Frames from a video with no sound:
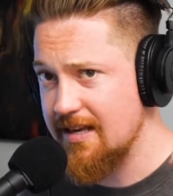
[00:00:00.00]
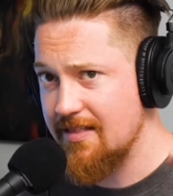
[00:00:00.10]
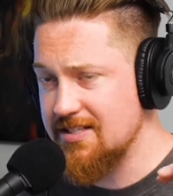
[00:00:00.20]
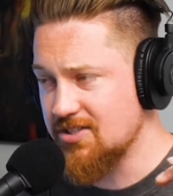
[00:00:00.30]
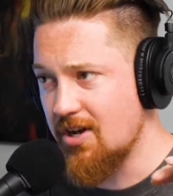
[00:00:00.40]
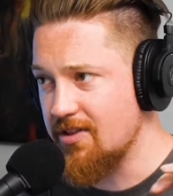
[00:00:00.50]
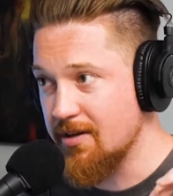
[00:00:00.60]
This is on